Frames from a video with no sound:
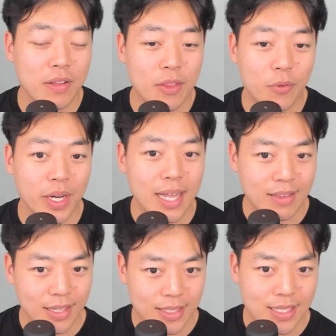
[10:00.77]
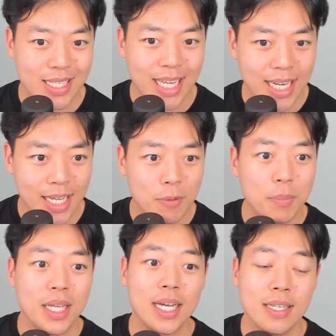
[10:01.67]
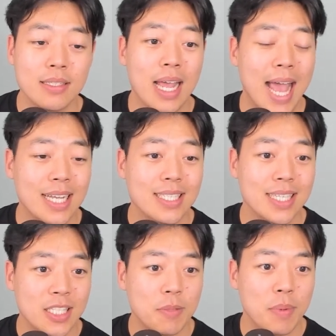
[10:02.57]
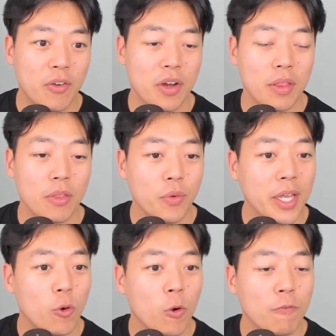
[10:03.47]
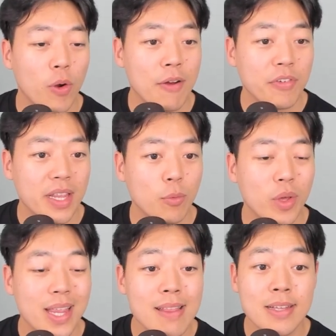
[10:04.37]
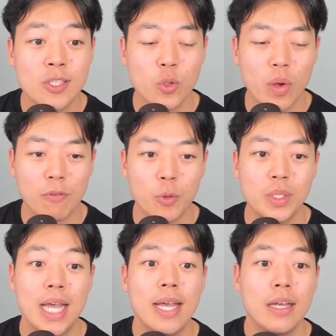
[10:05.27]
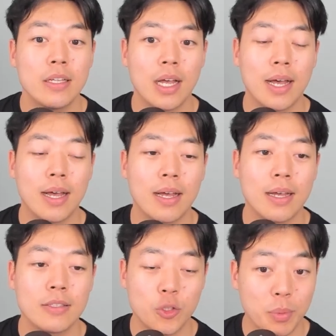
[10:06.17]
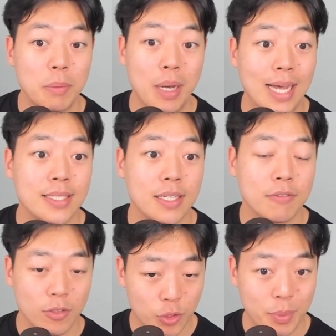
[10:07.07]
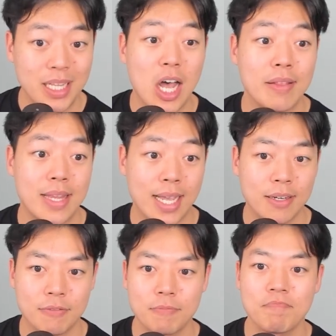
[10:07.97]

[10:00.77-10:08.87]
than 3, and this is needed because x needs to be greater than 3 in order for everything within this square root to be positive, to be non-negative.